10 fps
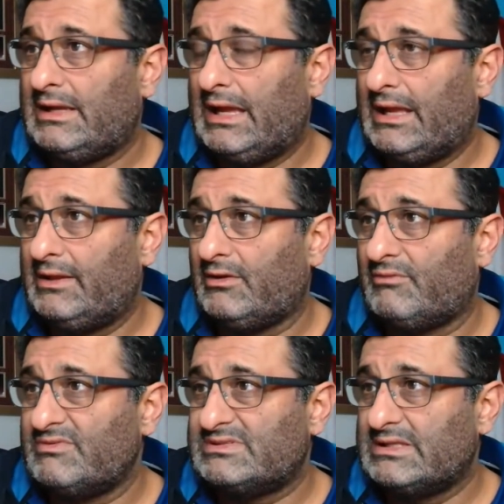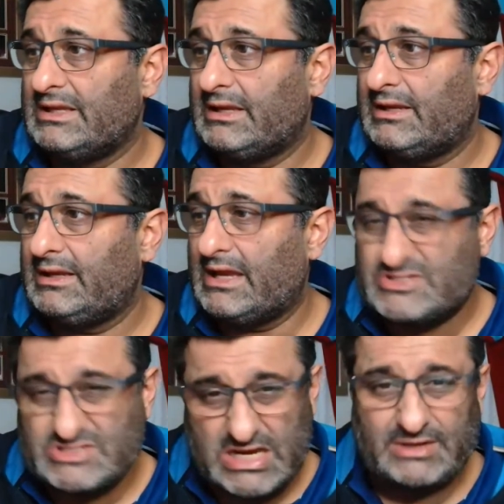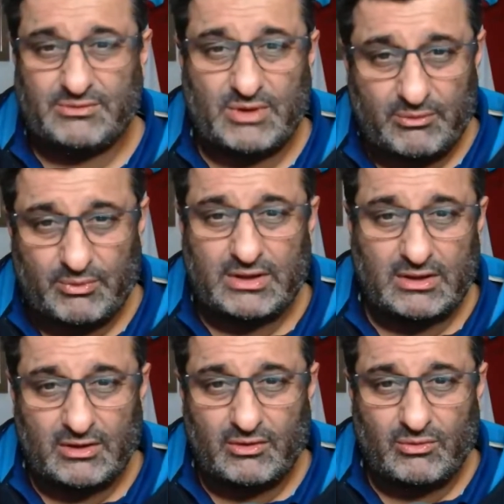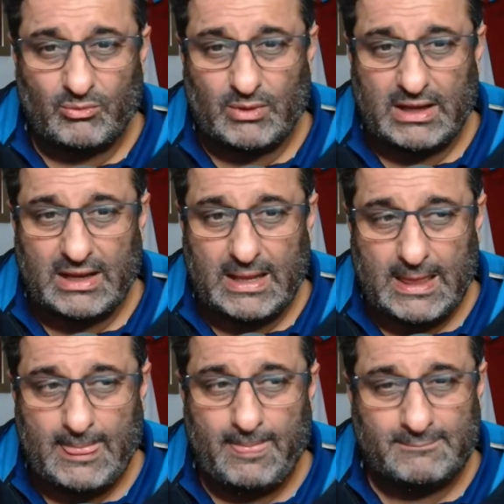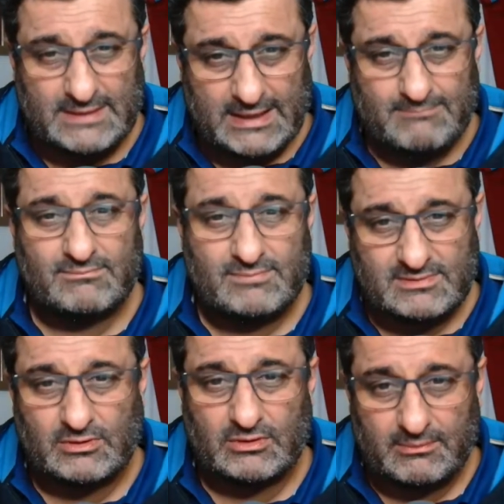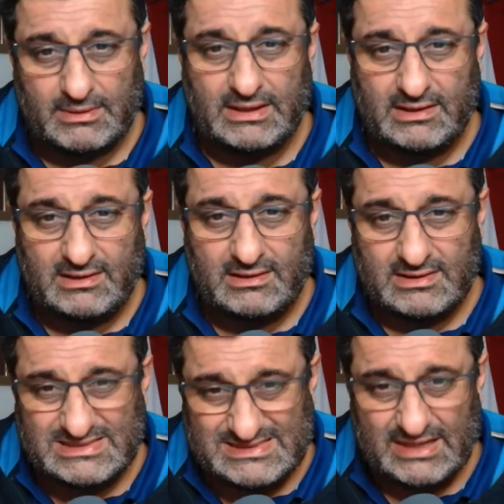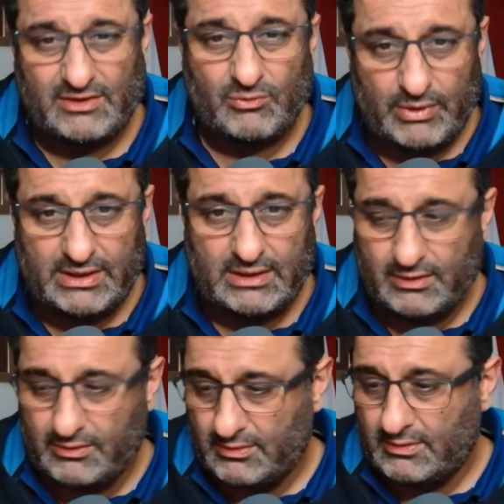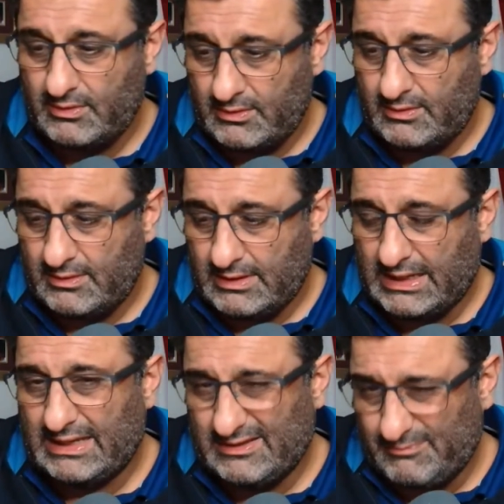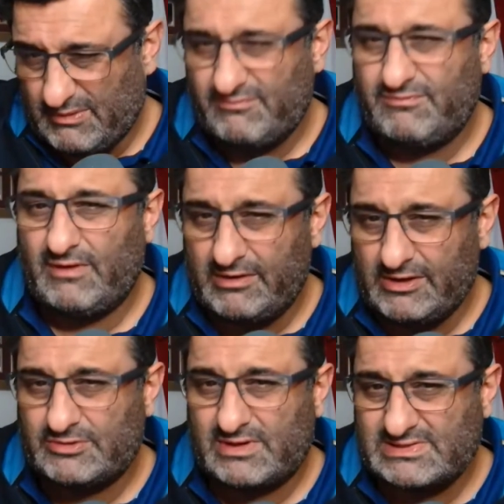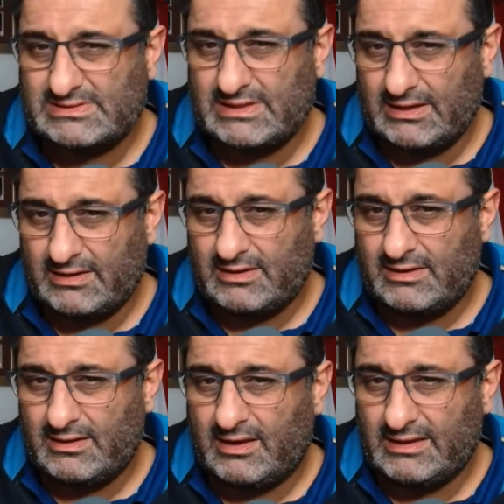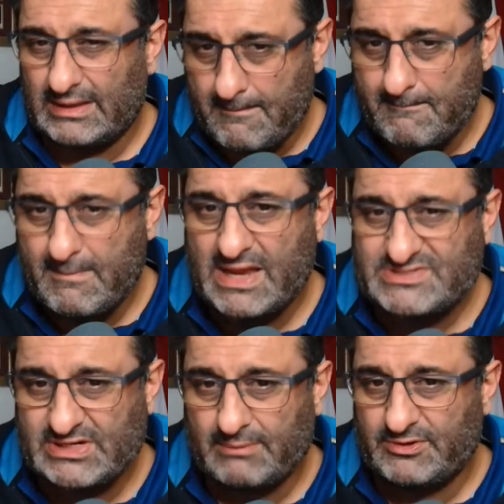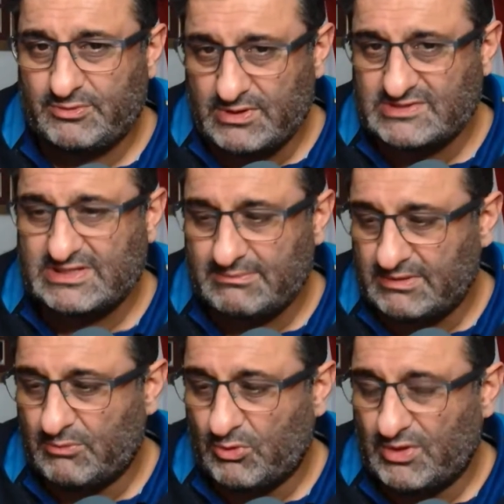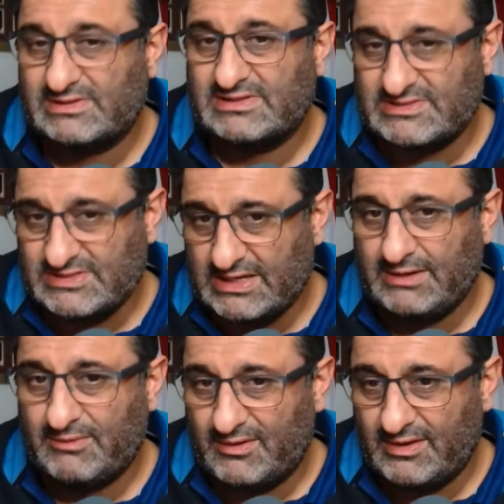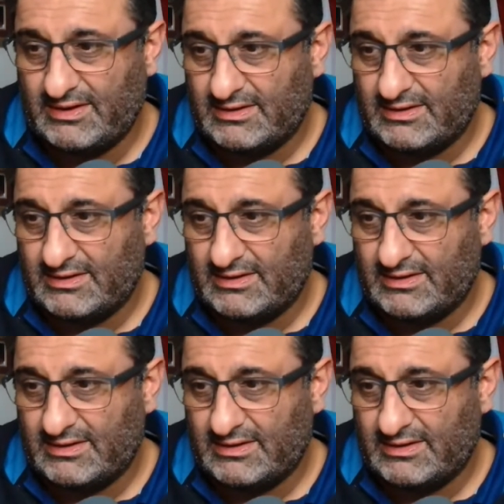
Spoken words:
And obviously, January window, where Tim's going to be his second window, and it'd be very interesting, I think, the matchup between Tim and Moyes in January,